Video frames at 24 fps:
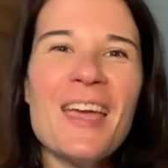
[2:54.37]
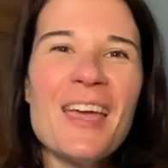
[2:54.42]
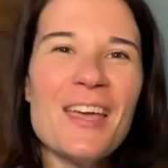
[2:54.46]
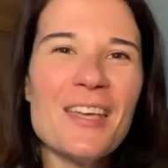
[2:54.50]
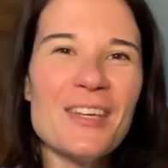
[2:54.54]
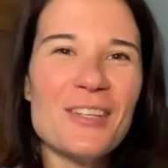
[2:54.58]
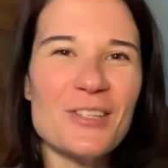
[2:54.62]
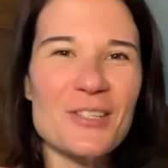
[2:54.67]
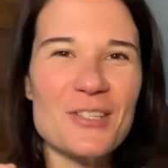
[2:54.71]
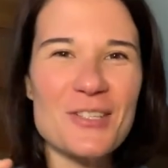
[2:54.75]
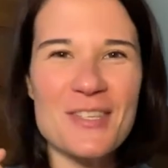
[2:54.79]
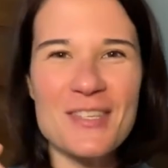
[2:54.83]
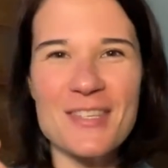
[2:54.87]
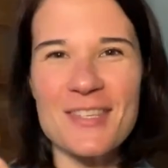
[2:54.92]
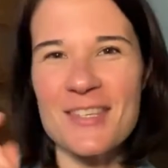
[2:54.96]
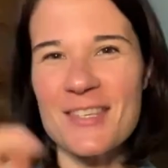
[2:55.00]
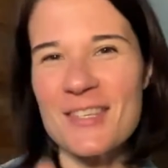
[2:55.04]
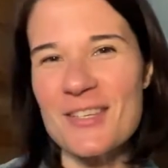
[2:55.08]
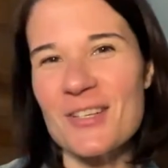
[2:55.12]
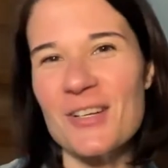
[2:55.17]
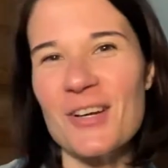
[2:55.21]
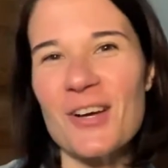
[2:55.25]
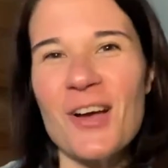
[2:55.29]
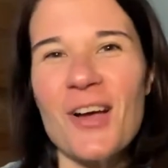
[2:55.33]
your
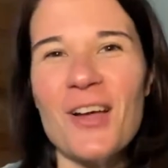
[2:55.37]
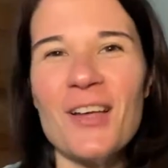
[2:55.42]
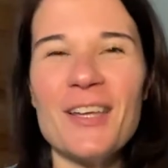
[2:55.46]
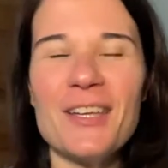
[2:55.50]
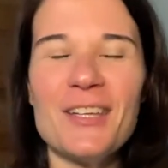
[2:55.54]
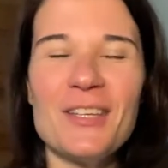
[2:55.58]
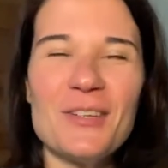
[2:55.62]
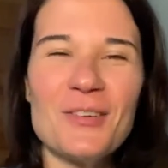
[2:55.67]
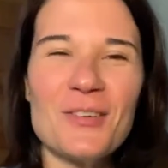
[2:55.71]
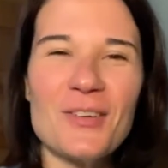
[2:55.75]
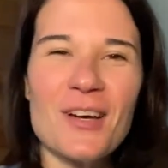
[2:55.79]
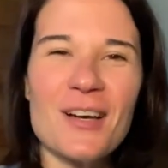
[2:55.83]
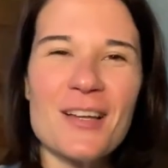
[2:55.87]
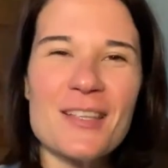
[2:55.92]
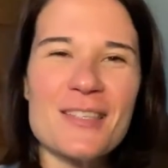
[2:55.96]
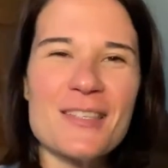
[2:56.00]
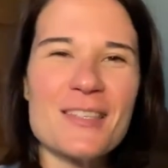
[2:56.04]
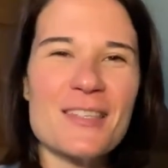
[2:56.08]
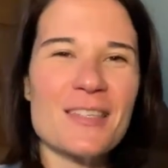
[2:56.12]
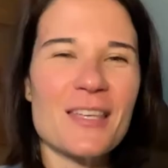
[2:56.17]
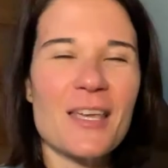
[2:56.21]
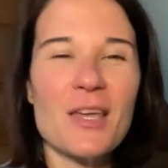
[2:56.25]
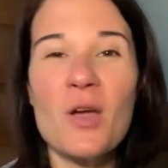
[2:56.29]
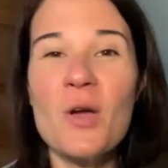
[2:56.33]
sister calling you
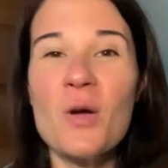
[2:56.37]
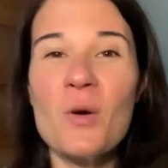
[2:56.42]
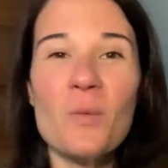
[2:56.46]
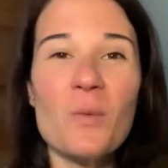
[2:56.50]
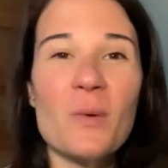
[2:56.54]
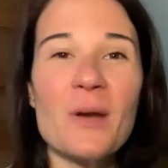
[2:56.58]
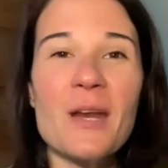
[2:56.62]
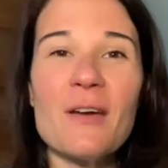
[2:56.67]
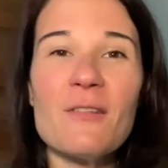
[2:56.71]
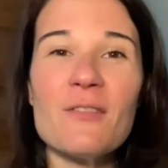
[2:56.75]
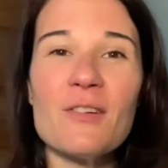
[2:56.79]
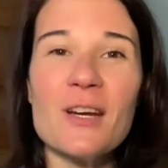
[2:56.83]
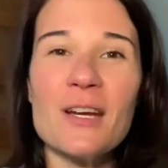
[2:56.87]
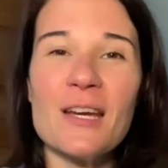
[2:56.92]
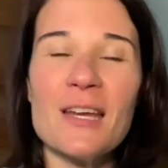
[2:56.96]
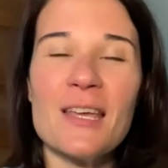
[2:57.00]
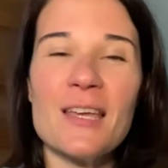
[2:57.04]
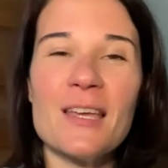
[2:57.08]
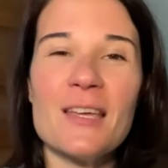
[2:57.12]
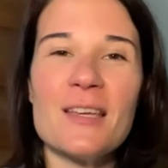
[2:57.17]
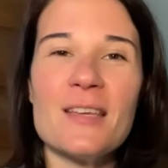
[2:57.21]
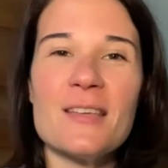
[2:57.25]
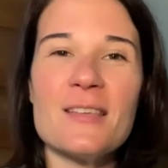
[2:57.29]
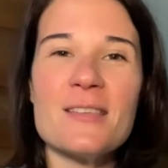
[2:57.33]
constantly, whatever it
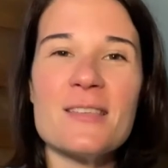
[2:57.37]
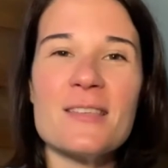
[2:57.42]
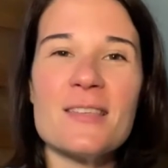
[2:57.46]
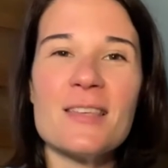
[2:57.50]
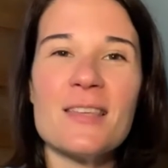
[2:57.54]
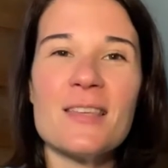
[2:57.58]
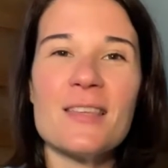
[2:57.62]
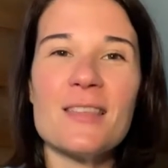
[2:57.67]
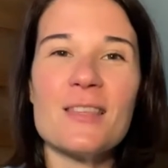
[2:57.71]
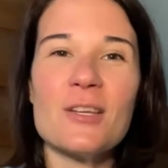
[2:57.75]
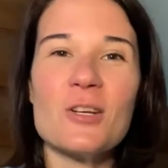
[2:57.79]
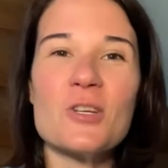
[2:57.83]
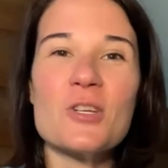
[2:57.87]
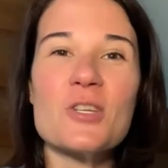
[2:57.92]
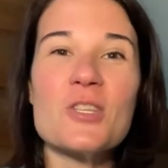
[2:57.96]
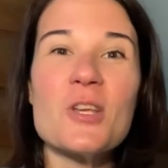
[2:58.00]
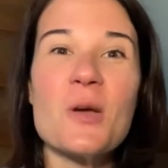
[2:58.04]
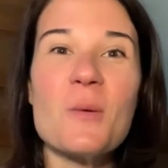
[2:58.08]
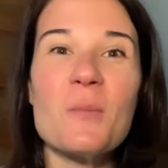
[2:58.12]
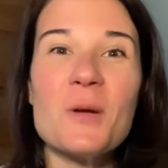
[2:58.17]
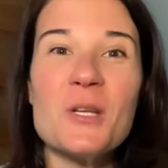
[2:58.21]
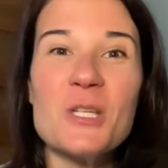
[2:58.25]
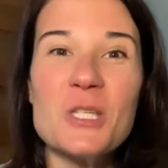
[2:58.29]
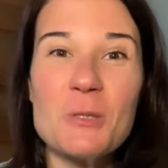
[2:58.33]
is, there's
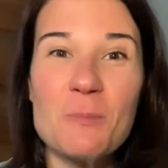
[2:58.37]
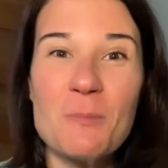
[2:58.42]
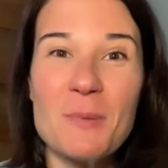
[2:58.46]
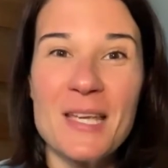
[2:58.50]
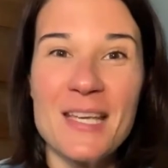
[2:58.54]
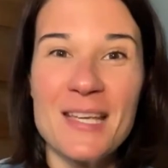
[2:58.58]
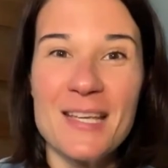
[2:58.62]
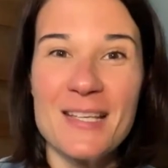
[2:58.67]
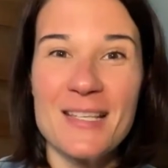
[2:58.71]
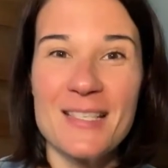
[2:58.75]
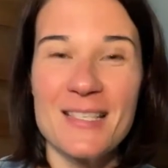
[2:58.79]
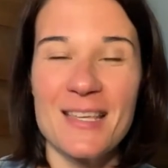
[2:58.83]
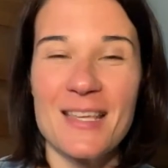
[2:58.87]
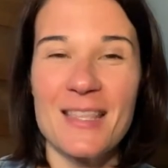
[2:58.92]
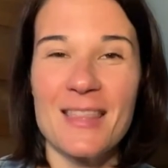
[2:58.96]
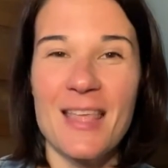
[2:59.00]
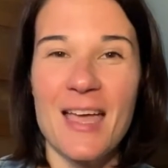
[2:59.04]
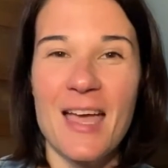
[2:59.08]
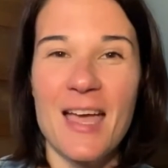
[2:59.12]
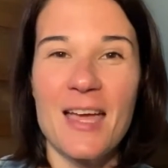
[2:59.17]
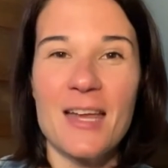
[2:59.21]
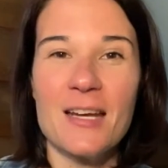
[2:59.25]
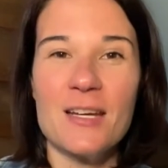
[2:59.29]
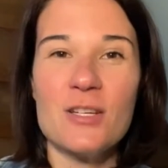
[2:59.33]
so much peace in
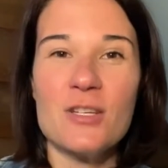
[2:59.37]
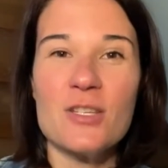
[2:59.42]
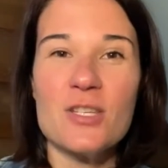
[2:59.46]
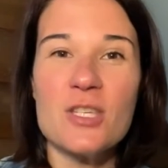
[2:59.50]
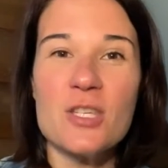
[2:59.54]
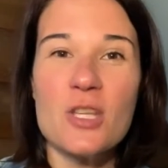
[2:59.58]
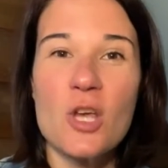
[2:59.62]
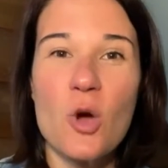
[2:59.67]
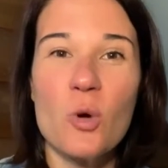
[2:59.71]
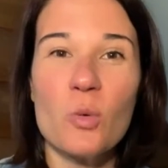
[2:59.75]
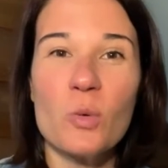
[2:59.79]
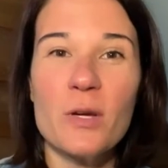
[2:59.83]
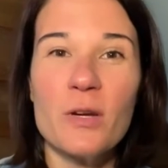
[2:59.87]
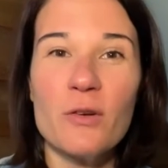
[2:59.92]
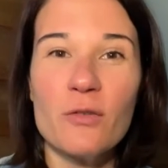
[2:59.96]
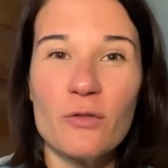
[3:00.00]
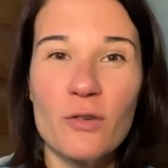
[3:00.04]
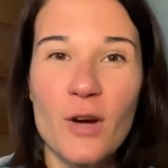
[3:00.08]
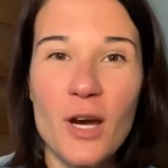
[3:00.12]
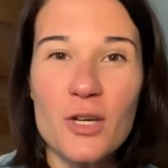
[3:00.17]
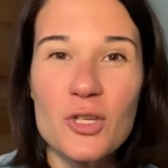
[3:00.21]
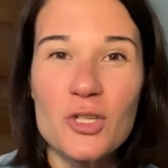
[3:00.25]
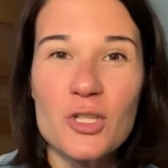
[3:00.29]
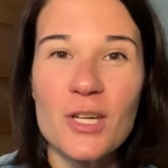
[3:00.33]
that. And it's so
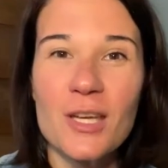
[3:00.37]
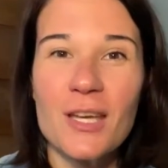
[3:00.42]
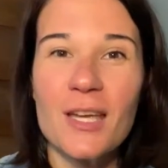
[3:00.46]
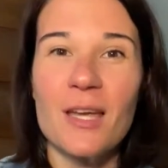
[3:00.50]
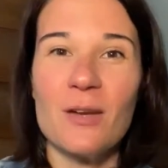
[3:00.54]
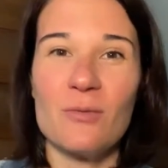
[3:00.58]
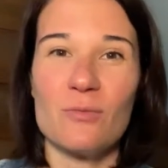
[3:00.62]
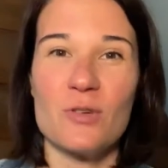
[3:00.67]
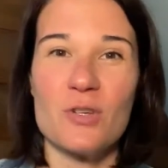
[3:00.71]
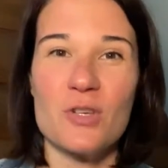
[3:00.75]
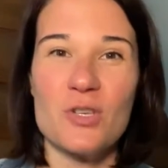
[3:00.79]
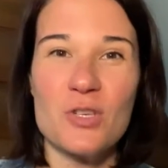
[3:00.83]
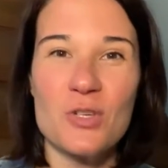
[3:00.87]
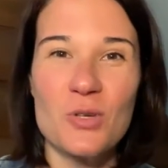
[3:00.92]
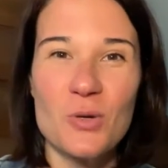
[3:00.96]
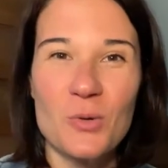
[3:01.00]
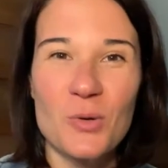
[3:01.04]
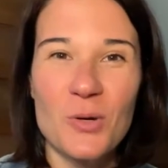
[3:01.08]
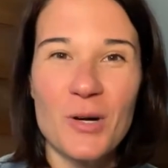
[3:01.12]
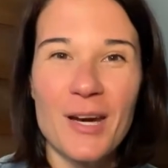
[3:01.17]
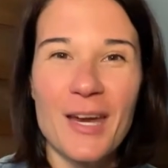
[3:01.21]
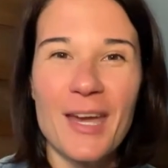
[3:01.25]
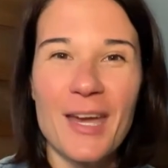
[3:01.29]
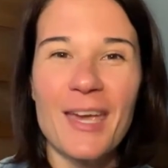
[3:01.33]
refreshing and
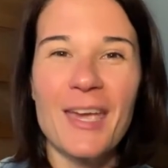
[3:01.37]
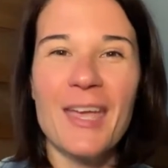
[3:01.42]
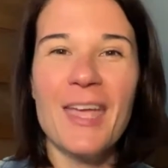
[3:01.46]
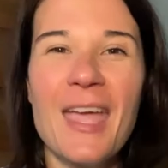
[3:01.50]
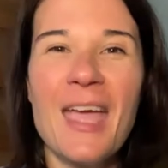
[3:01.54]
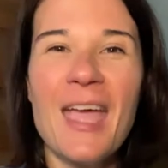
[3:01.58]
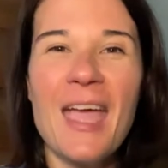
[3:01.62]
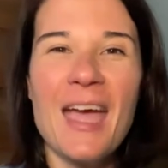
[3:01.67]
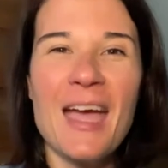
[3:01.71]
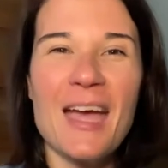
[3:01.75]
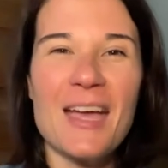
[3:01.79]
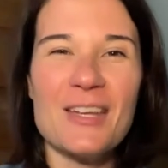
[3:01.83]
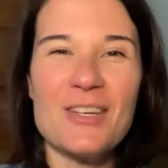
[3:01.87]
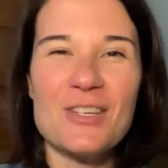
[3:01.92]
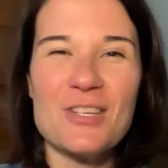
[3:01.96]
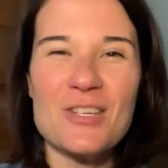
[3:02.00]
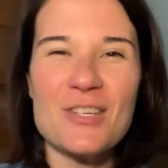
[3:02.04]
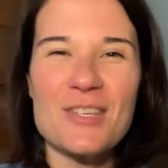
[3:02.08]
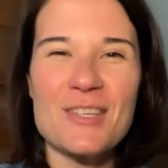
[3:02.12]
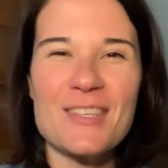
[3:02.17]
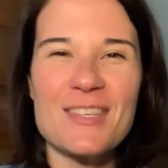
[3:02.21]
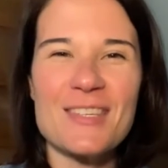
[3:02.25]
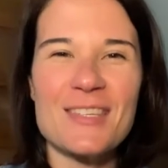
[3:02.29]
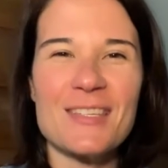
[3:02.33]
restoring, and
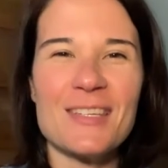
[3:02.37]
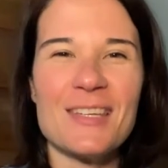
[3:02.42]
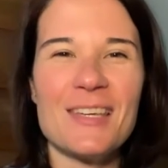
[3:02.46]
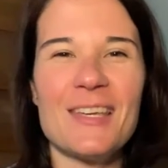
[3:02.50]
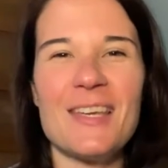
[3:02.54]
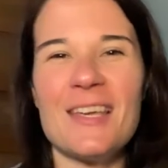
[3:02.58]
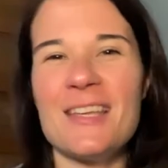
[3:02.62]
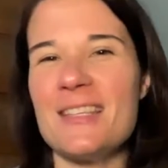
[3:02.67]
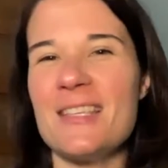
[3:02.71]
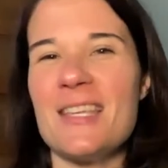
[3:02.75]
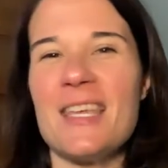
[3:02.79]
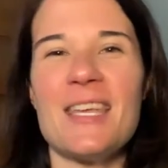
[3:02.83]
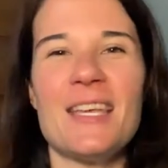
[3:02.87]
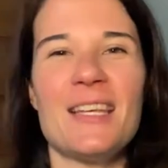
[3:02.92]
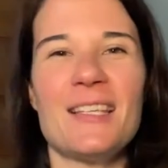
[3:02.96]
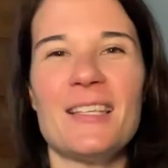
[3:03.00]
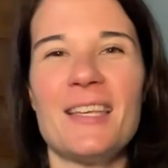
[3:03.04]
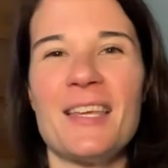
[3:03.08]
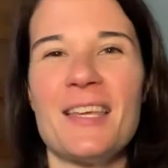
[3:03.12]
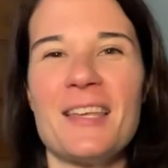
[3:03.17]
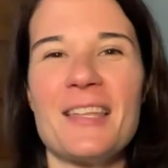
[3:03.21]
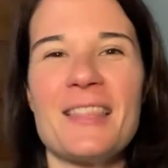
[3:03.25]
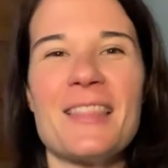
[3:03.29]
just, it's healing.